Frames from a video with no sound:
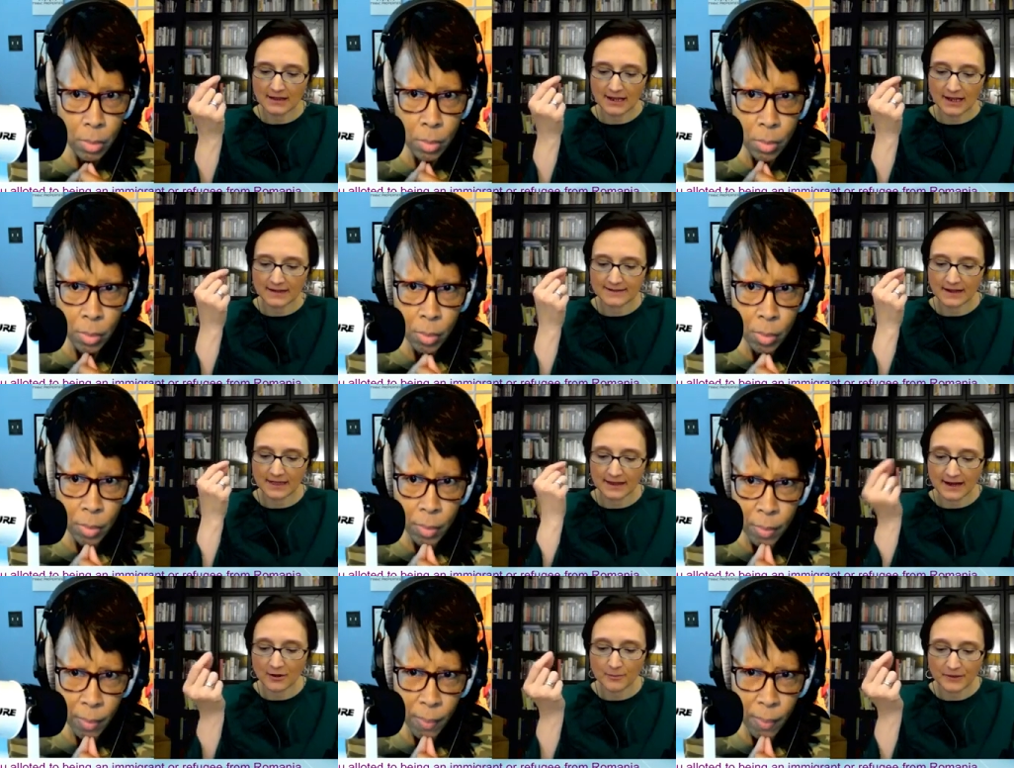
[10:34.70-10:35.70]
Speaker 1: I think as a
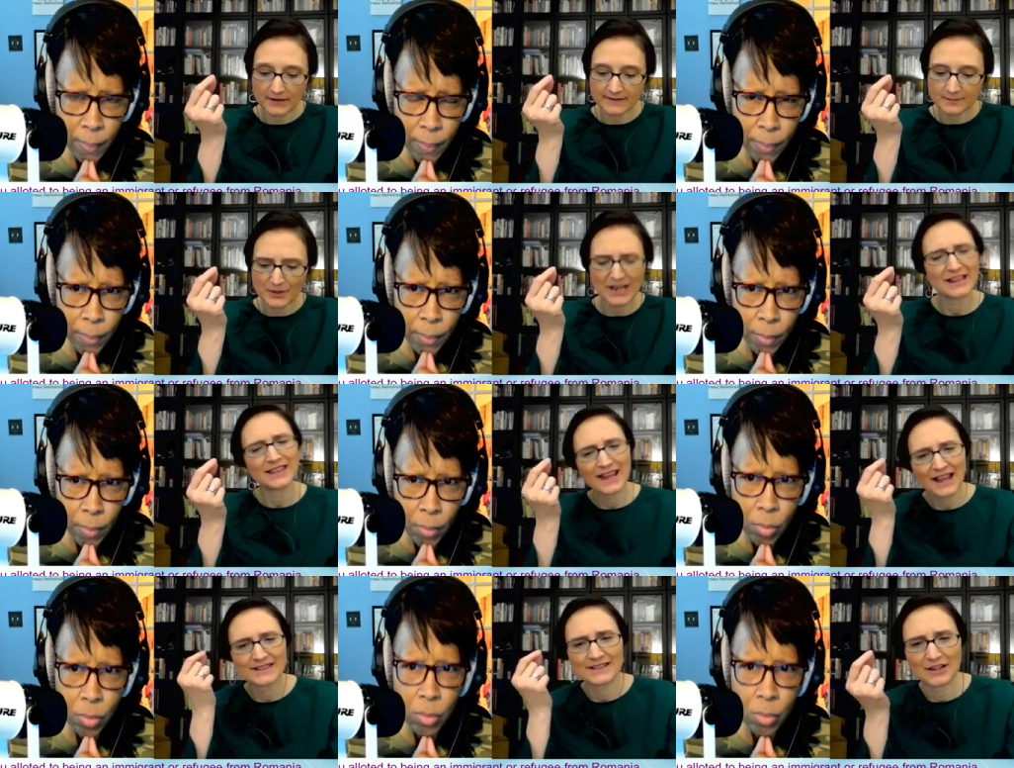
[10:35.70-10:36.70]
therapist, but I
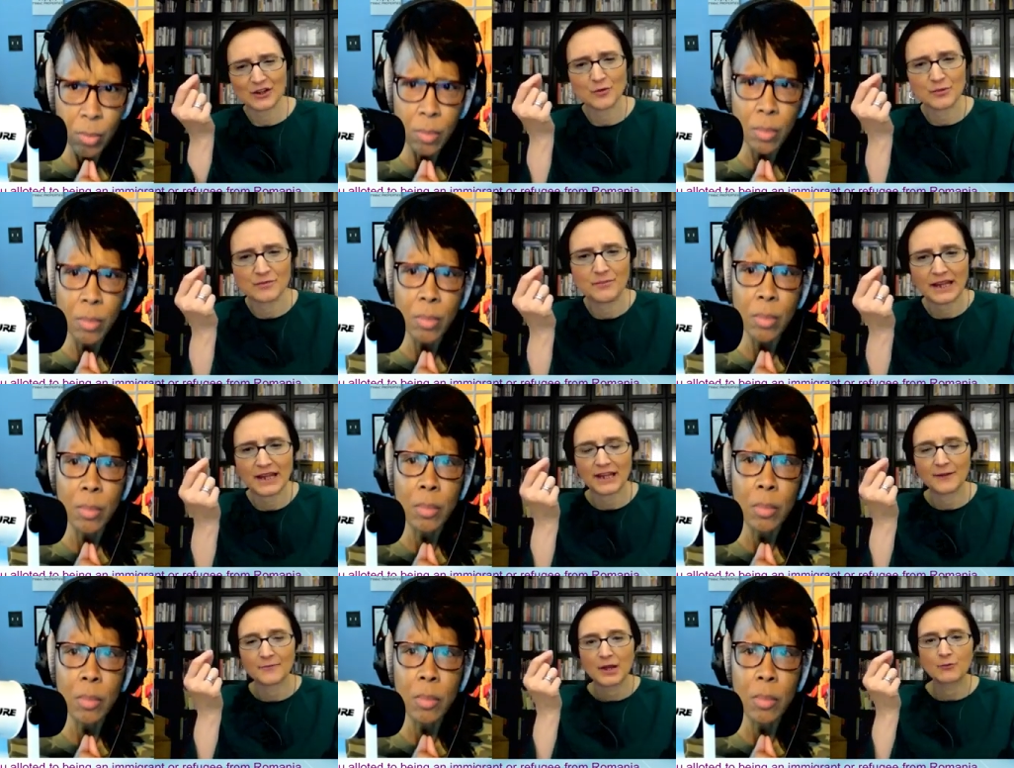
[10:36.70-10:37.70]
think as a human
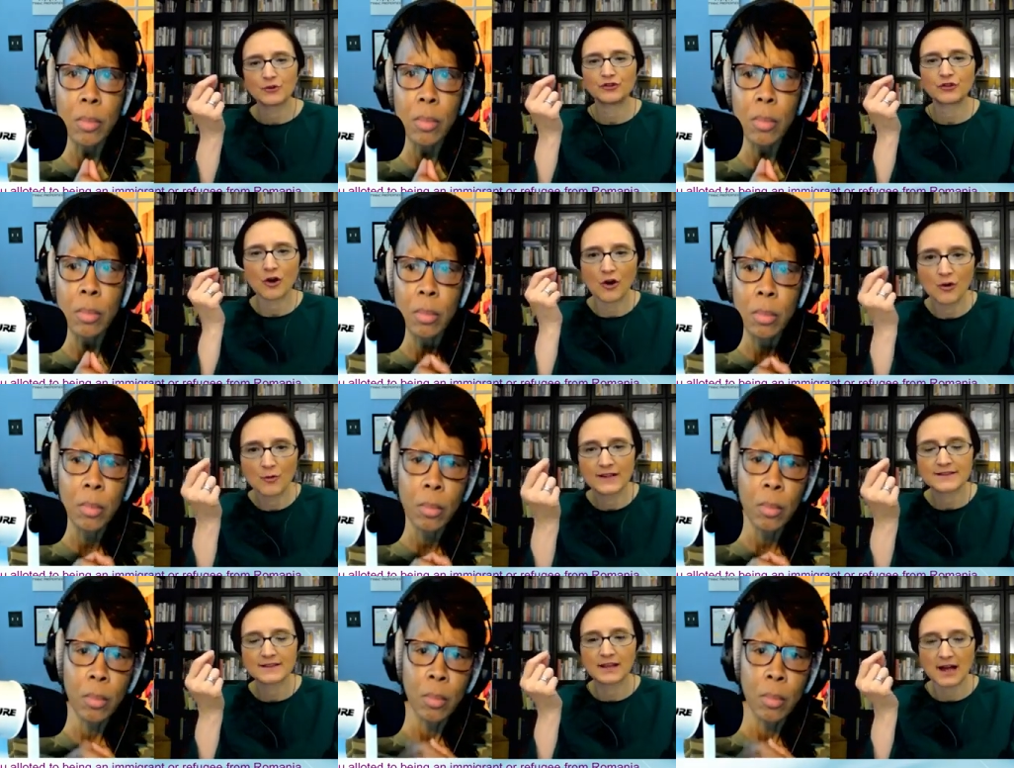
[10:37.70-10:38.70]
being, we should
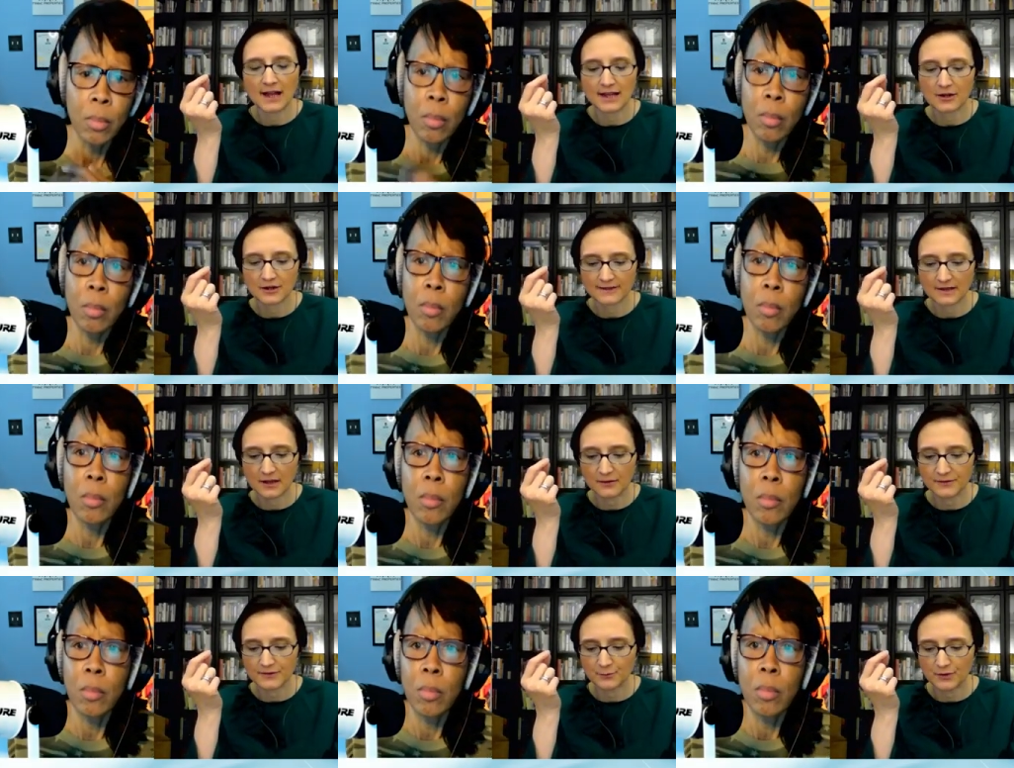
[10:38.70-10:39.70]
always align
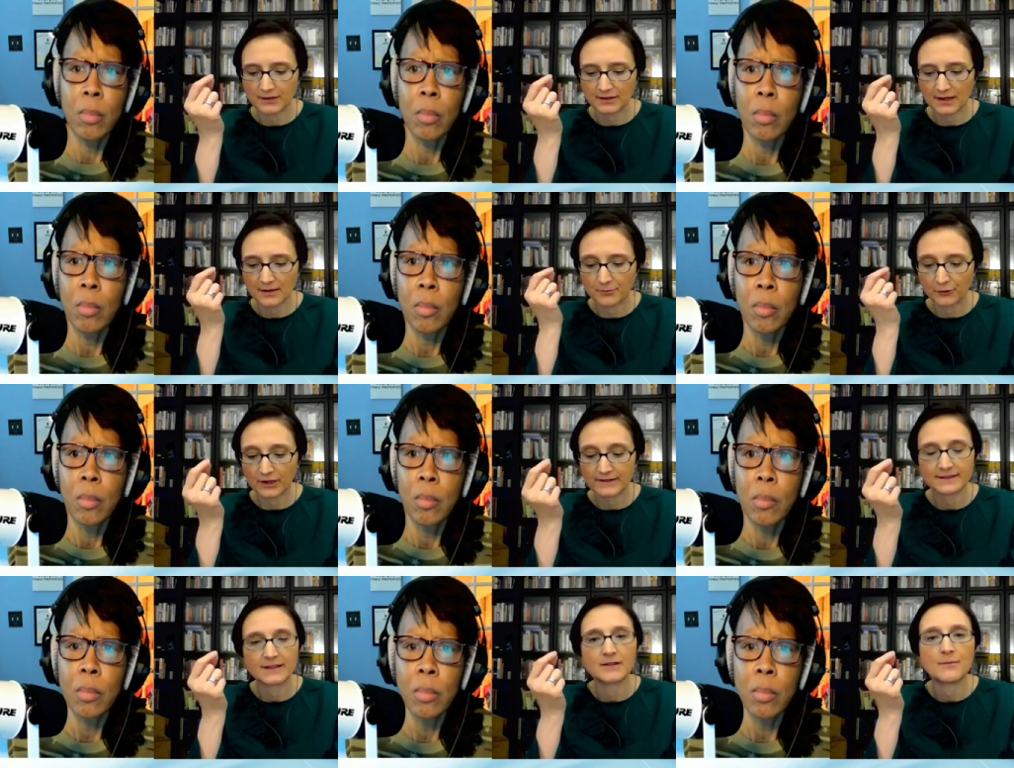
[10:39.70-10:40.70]
ourselves with the
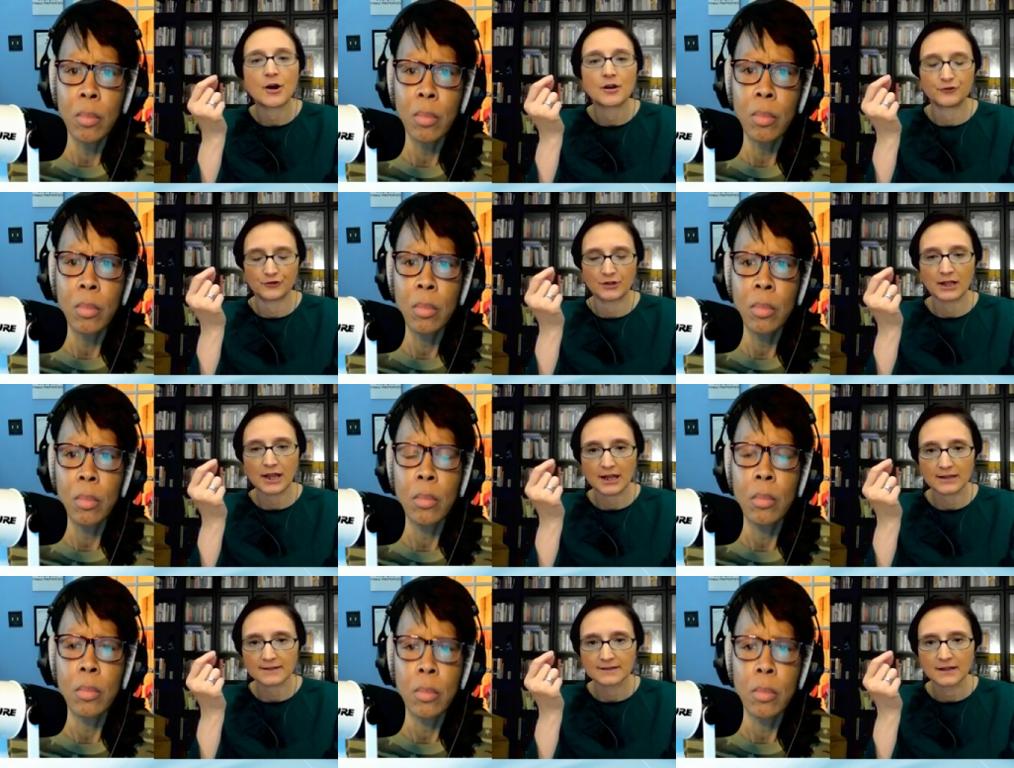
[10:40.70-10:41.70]
oppressed and the
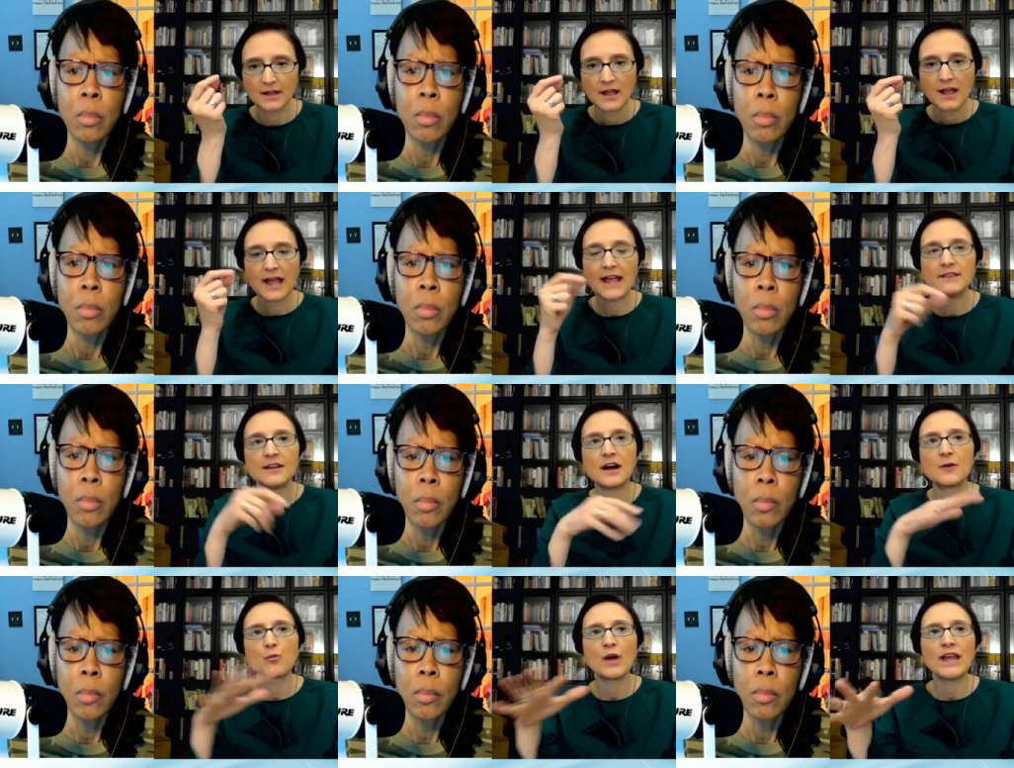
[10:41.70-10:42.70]
marginalized. And
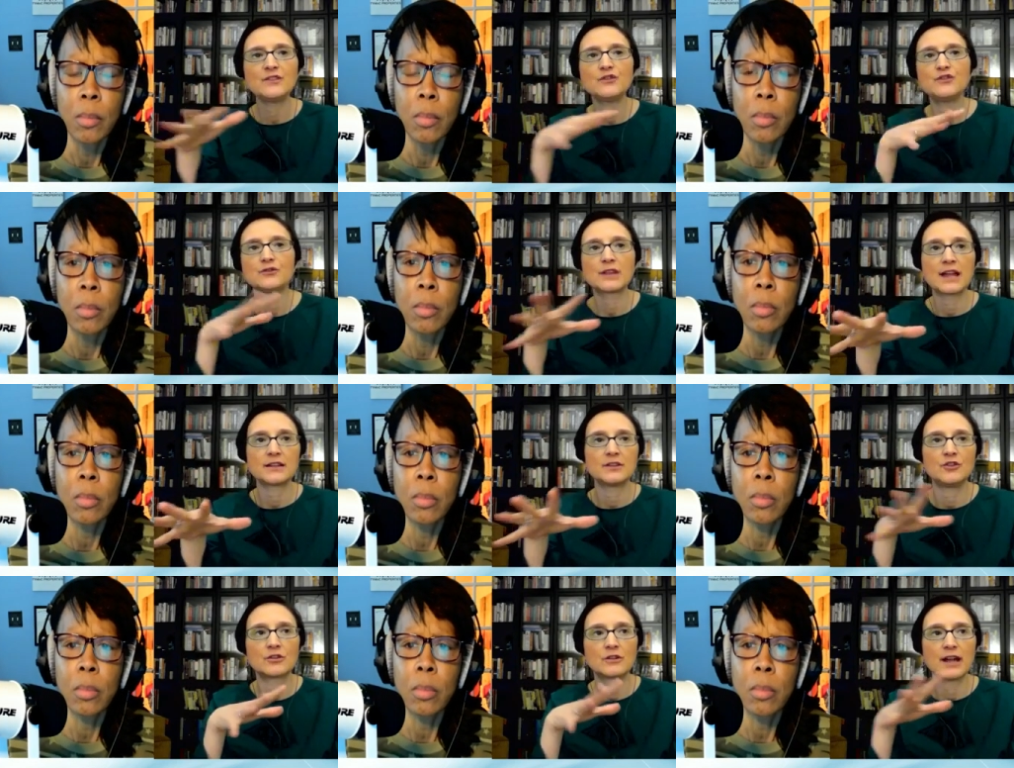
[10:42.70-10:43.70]
a way to do that
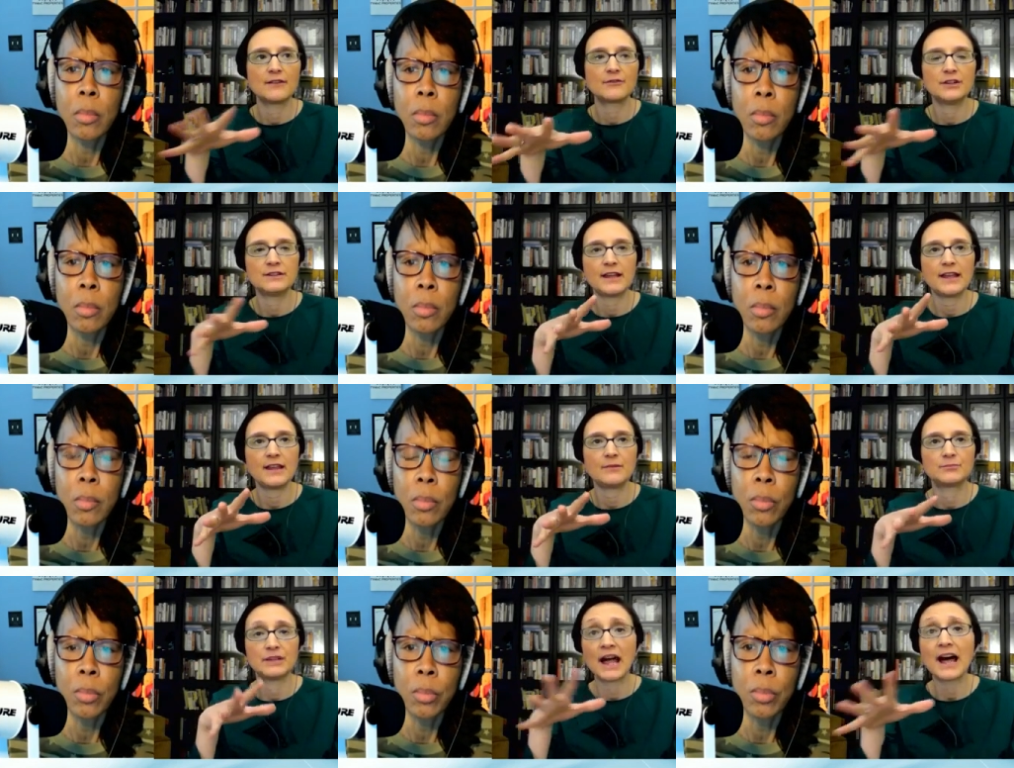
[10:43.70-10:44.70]
in your
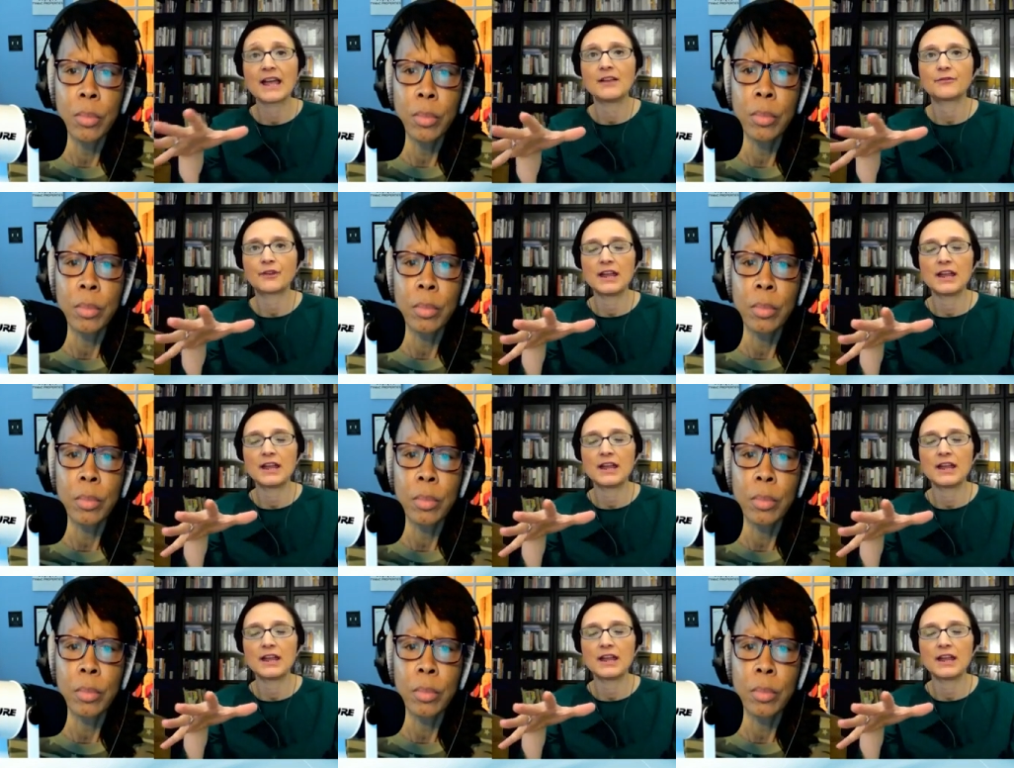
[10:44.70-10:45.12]
everyday life